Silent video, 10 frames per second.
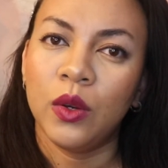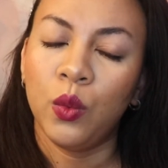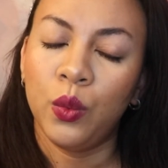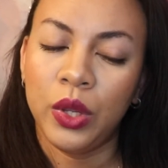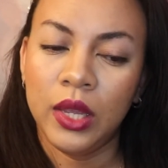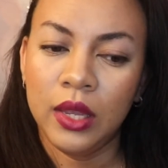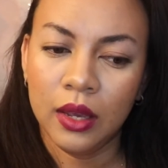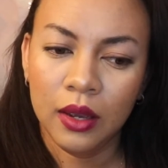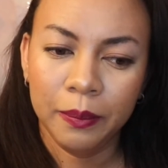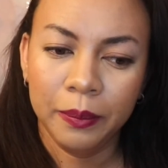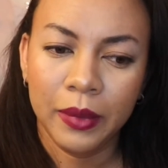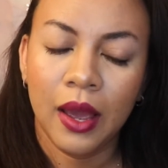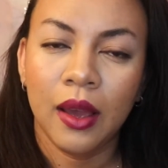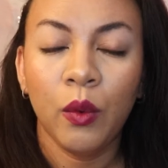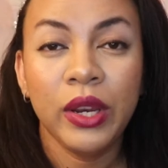
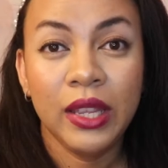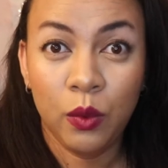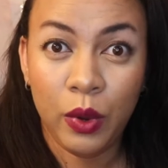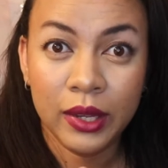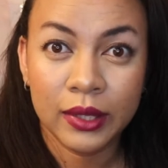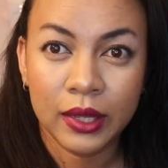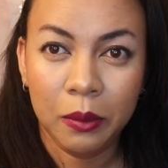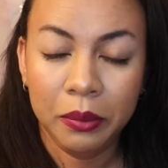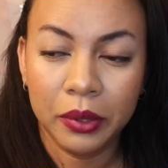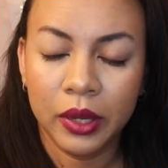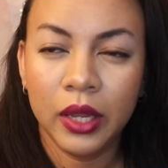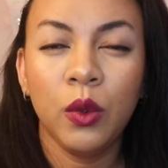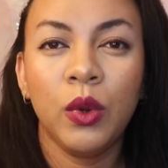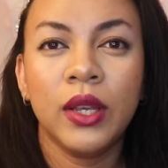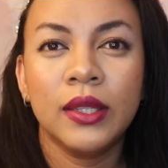when he wakes up
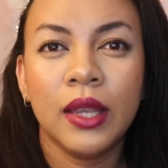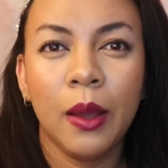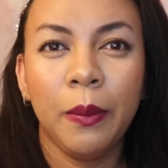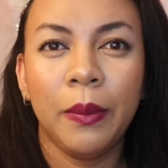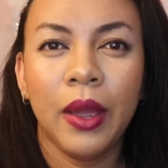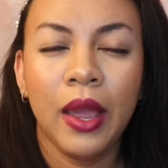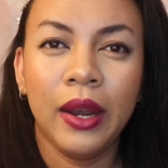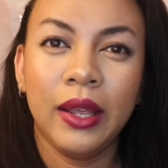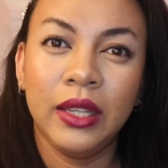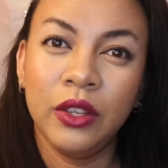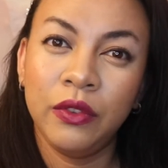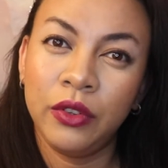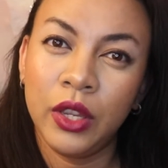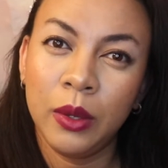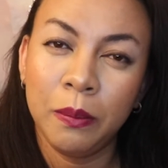and I give
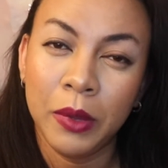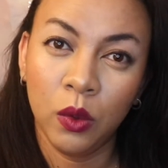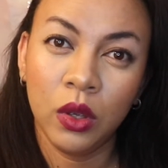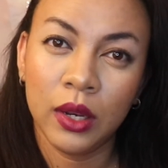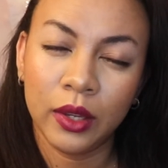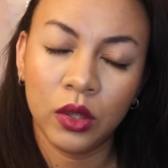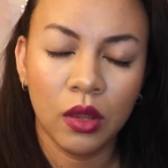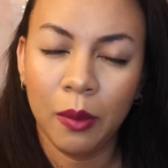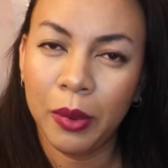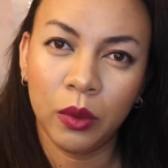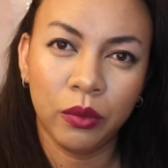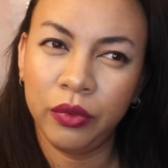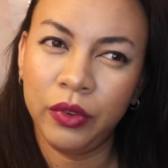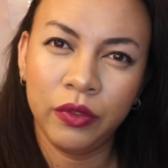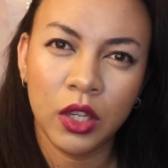him milk, like about
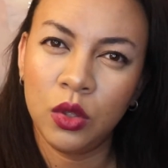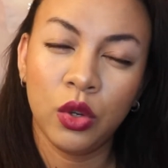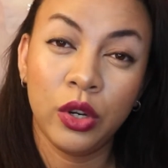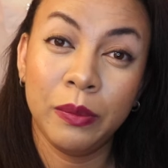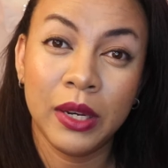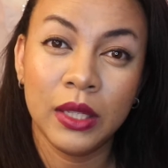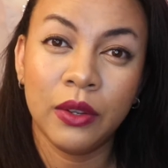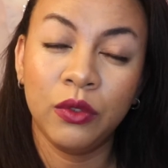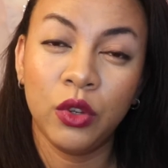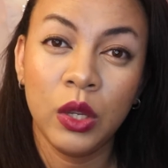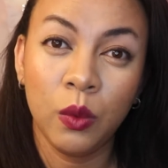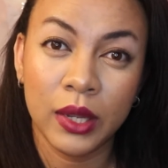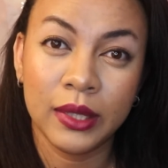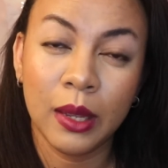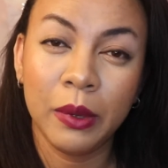15-30 minutes after he
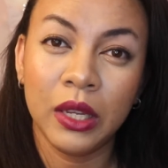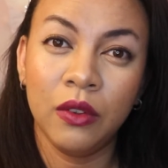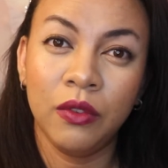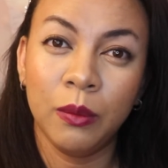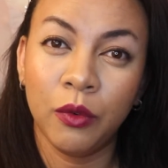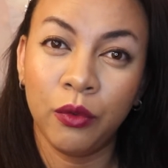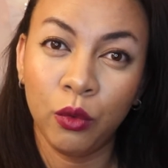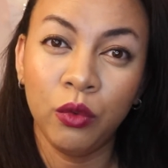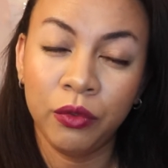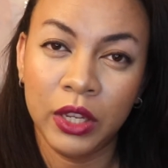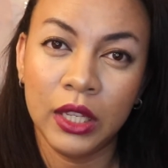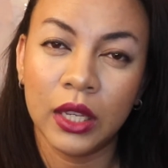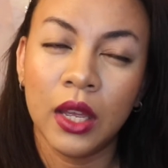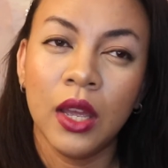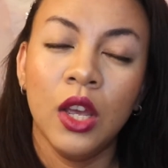wakes up, I give him a full feed.
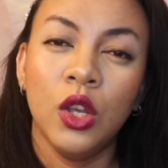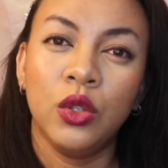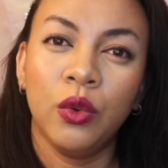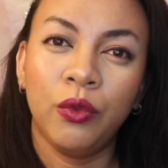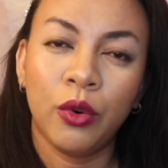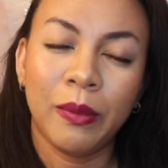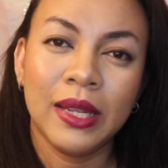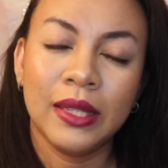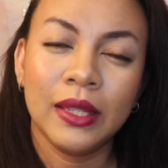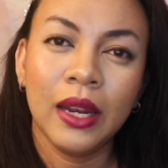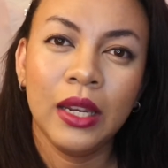So for my son,